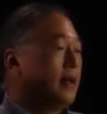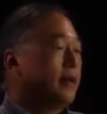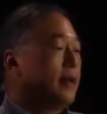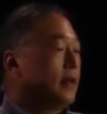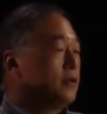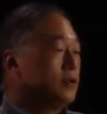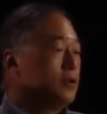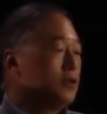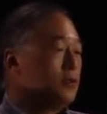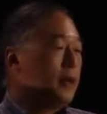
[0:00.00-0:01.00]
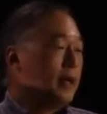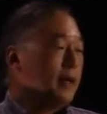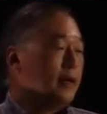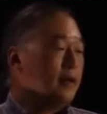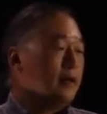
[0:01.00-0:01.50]
then you
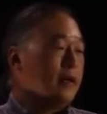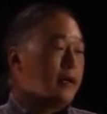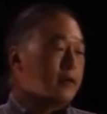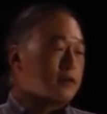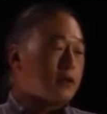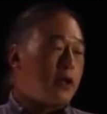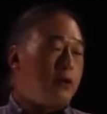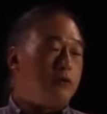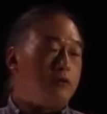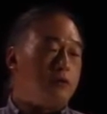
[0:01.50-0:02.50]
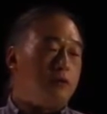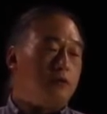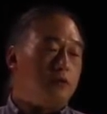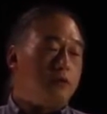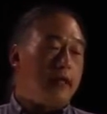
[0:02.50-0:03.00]
may let us know
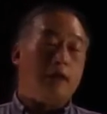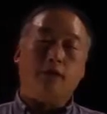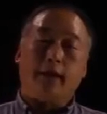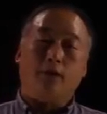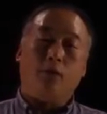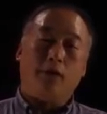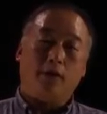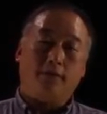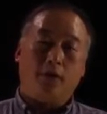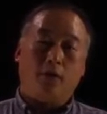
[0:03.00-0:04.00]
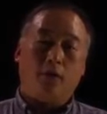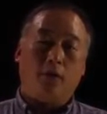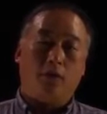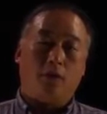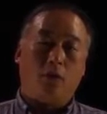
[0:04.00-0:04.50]
to take a look at one of
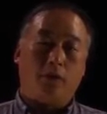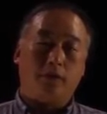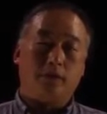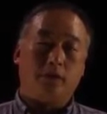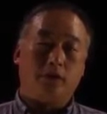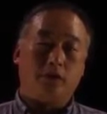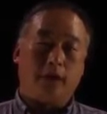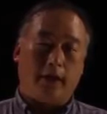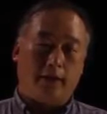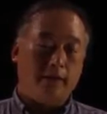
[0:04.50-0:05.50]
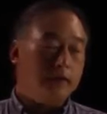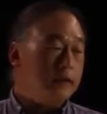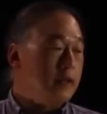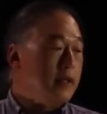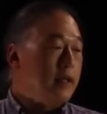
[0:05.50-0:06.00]
your course
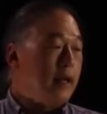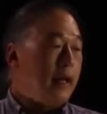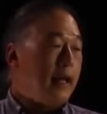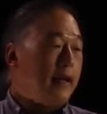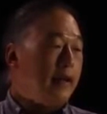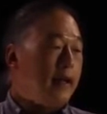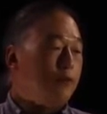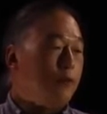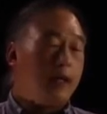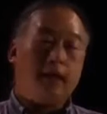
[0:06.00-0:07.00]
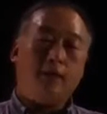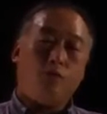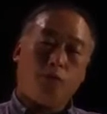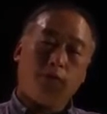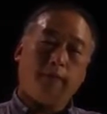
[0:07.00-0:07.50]
shells and then we
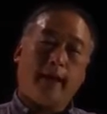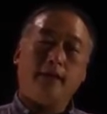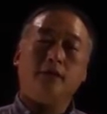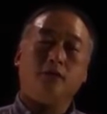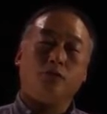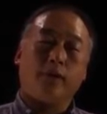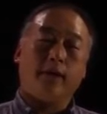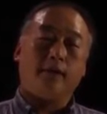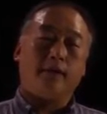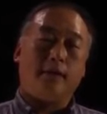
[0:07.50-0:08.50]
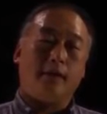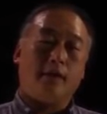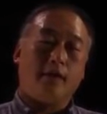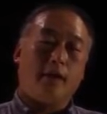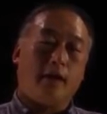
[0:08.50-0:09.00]
will match with
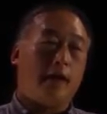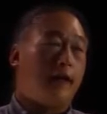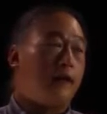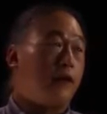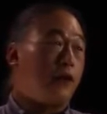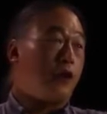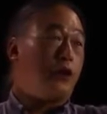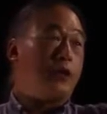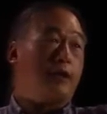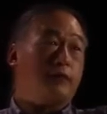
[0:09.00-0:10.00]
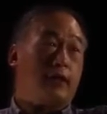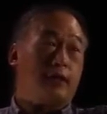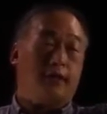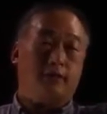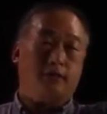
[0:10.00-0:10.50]
the, uh, the learning
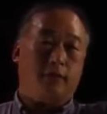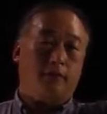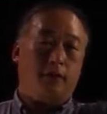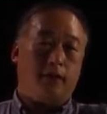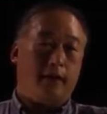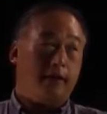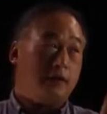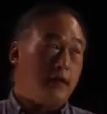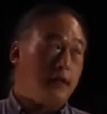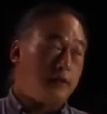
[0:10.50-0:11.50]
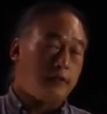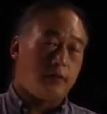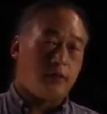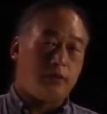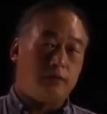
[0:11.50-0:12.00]
objectives from the uh, state
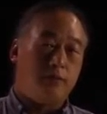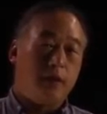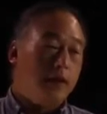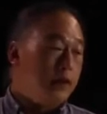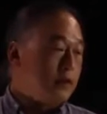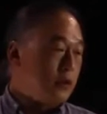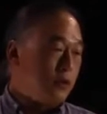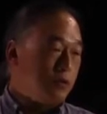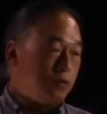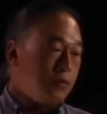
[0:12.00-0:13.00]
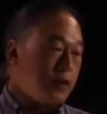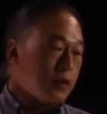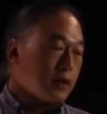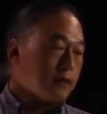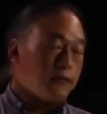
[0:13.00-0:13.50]
consortium. So
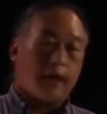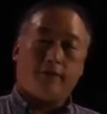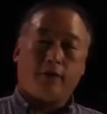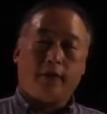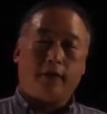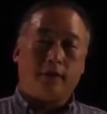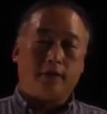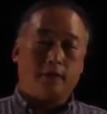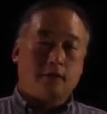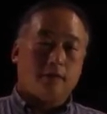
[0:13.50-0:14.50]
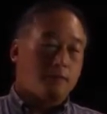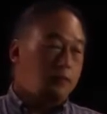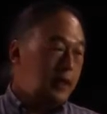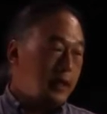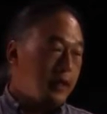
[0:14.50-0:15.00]
if everything's
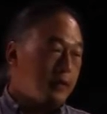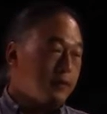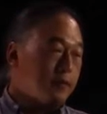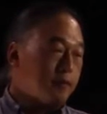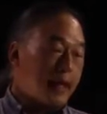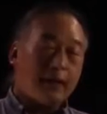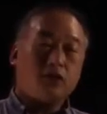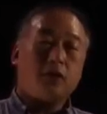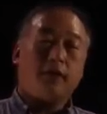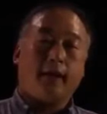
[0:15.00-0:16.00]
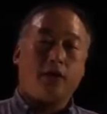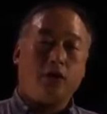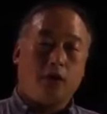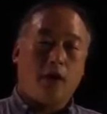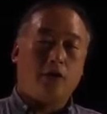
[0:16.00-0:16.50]
uh, matched, then
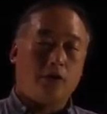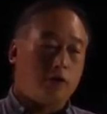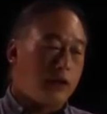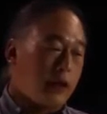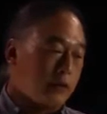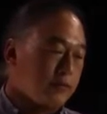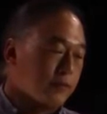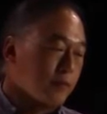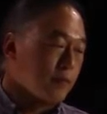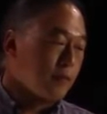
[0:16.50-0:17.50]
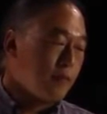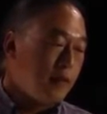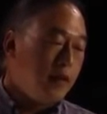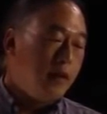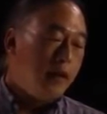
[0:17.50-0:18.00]
you are good to go.
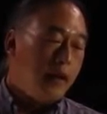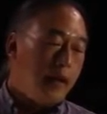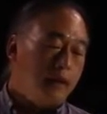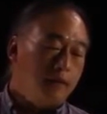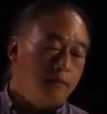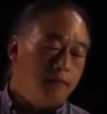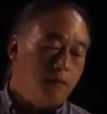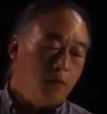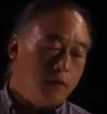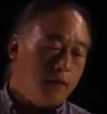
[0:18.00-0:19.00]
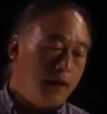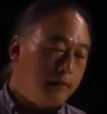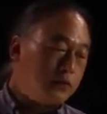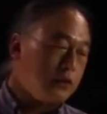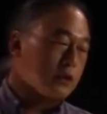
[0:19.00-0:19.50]
And the fourth
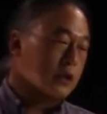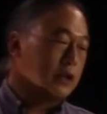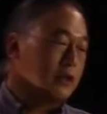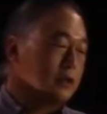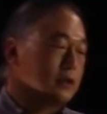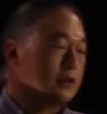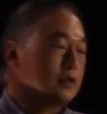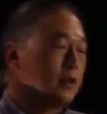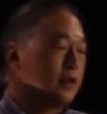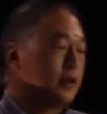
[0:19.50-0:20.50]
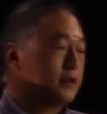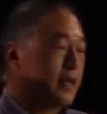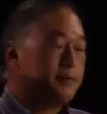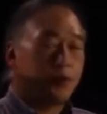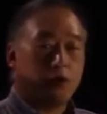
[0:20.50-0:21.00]
option is uh,
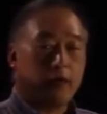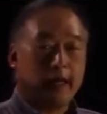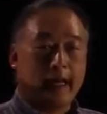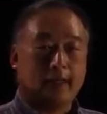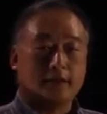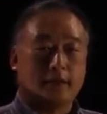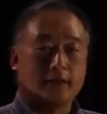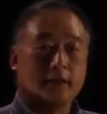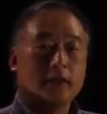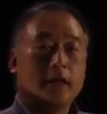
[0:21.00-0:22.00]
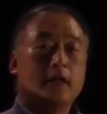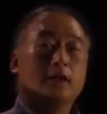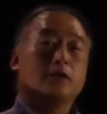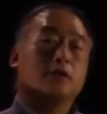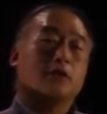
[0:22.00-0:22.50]
temporary access.
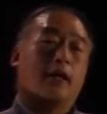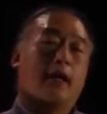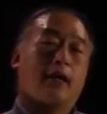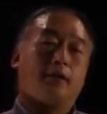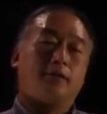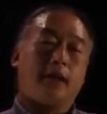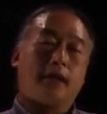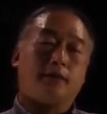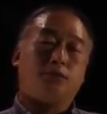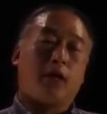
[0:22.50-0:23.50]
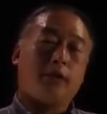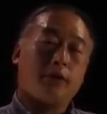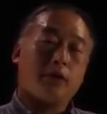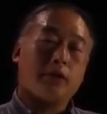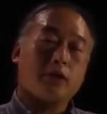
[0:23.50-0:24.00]
Uh, it's
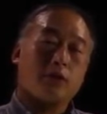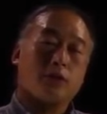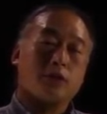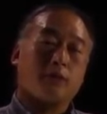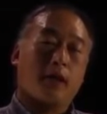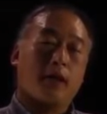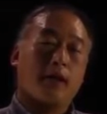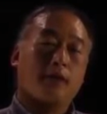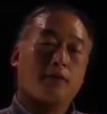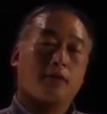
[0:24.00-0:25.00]
primarily used by